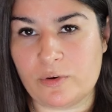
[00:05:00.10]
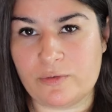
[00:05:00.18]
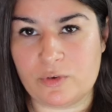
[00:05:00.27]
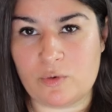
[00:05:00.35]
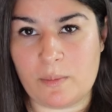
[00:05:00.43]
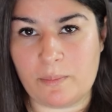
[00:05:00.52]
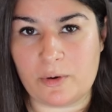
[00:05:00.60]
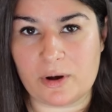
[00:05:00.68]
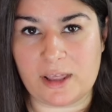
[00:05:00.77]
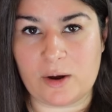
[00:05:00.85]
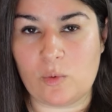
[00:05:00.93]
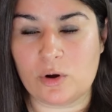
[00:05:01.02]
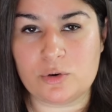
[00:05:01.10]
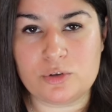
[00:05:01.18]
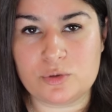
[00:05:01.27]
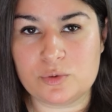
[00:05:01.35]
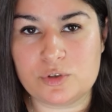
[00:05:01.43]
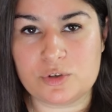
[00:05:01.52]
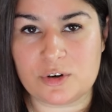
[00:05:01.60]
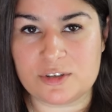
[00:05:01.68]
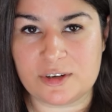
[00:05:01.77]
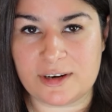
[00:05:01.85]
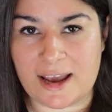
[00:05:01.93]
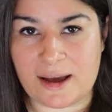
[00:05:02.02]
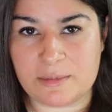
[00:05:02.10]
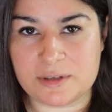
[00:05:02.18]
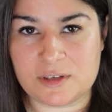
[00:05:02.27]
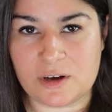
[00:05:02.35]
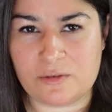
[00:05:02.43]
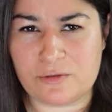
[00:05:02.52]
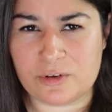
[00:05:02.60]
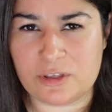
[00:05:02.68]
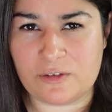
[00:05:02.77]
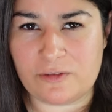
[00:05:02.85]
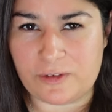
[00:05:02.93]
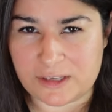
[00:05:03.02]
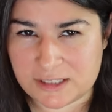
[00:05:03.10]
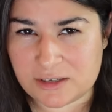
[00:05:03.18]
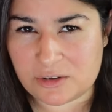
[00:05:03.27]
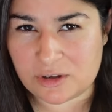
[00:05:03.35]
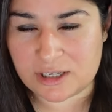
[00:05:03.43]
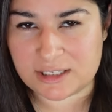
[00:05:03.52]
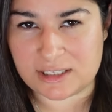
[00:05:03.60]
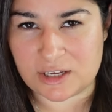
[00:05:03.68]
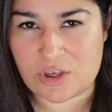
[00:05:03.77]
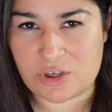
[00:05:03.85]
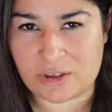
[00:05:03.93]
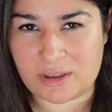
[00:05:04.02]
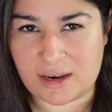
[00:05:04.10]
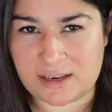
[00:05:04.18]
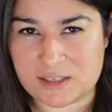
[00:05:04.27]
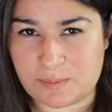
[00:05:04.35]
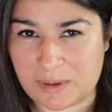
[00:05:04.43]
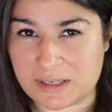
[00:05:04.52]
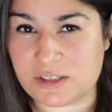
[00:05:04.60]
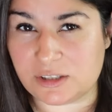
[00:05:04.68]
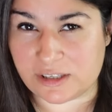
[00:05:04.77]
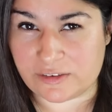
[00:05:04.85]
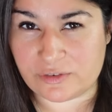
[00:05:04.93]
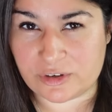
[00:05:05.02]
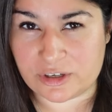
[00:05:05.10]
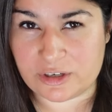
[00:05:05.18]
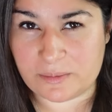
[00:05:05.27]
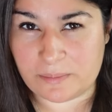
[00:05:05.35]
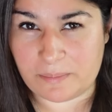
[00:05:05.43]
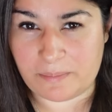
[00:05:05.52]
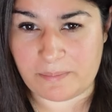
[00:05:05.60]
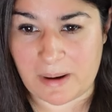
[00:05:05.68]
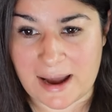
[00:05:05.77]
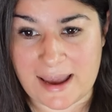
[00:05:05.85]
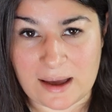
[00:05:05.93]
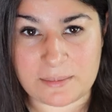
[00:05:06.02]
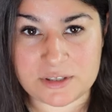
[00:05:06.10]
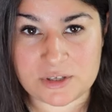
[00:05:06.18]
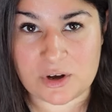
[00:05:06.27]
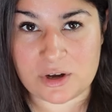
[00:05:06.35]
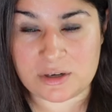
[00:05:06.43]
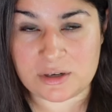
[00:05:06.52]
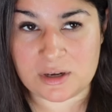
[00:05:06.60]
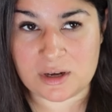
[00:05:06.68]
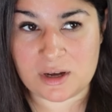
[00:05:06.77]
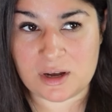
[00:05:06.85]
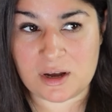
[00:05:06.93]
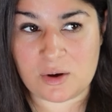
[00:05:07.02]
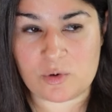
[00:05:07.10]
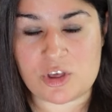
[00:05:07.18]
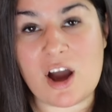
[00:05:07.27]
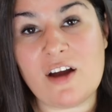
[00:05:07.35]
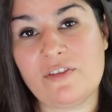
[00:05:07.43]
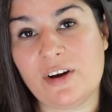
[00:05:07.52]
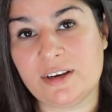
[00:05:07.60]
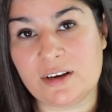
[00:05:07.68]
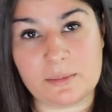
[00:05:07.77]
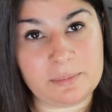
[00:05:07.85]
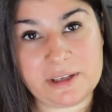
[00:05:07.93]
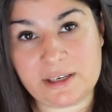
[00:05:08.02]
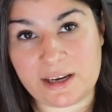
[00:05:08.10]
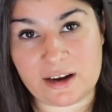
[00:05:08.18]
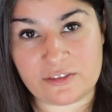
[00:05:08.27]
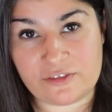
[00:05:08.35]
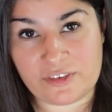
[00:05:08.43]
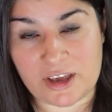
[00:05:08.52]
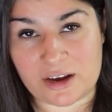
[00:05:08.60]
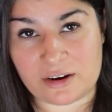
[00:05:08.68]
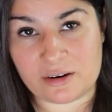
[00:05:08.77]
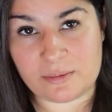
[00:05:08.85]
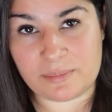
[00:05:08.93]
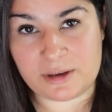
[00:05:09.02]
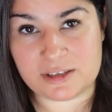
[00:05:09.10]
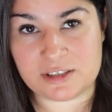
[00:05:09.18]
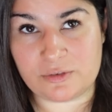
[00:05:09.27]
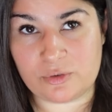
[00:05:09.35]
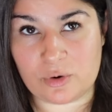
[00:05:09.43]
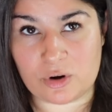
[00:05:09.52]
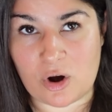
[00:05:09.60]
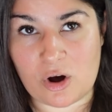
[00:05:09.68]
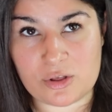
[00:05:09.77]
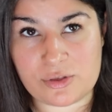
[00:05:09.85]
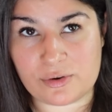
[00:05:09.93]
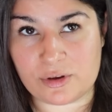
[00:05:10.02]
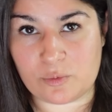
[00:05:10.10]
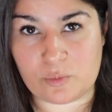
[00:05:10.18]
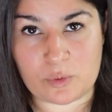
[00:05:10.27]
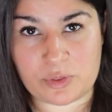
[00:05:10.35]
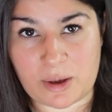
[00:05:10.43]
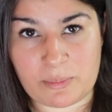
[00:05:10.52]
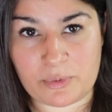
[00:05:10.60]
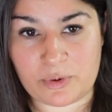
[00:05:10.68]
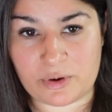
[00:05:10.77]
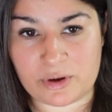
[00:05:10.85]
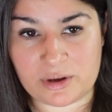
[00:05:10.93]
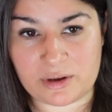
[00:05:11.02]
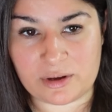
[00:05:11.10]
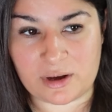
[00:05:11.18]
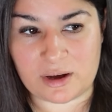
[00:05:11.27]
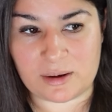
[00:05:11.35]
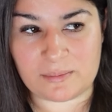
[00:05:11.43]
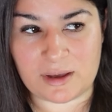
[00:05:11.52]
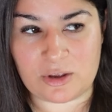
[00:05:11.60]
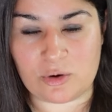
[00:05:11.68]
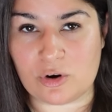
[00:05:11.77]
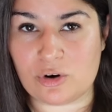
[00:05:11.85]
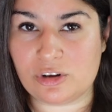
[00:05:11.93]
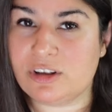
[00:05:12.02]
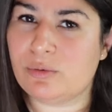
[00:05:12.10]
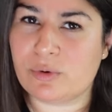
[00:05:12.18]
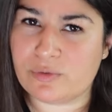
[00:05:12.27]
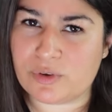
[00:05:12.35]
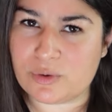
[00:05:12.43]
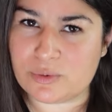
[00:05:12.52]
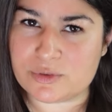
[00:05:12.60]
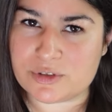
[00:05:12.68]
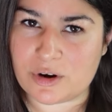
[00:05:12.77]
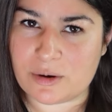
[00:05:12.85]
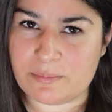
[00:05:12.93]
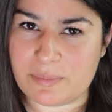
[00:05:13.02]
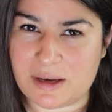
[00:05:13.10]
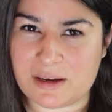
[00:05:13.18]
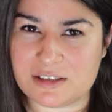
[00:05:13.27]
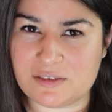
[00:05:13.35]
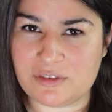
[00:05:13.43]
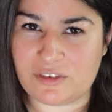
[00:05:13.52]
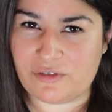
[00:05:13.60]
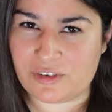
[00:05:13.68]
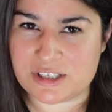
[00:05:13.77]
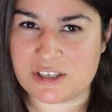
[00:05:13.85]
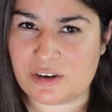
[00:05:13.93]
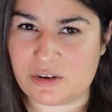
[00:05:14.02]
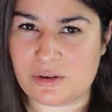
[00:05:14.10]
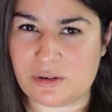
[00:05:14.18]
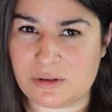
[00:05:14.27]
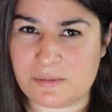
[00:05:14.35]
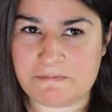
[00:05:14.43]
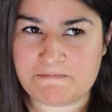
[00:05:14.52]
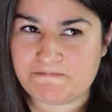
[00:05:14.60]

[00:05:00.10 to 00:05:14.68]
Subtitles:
review a book like 1 or 2 stars on Amazon for the physical condition that it's been delivered by Amazon, which I find completely unfair, because if you're an author and you wrote that book, and your early reviews are because of the physical